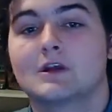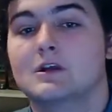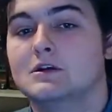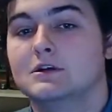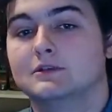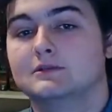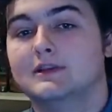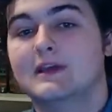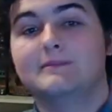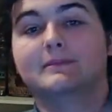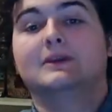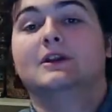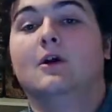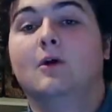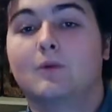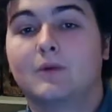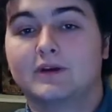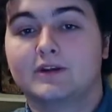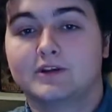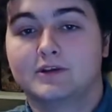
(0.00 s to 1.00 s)
let me know
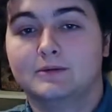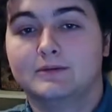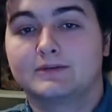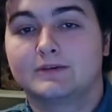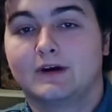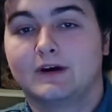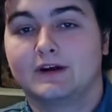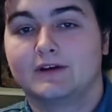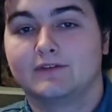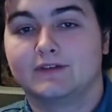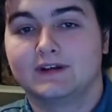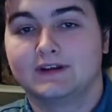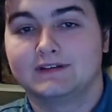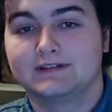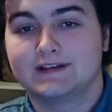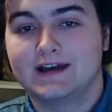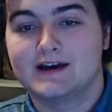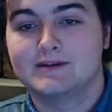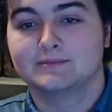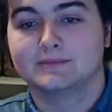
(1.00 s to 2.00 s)
what you thought of
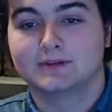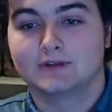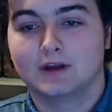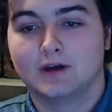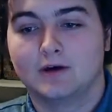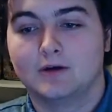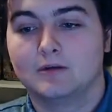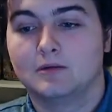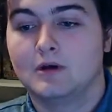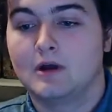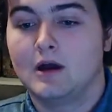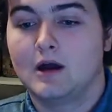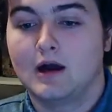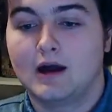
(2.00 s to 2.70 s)
it down below.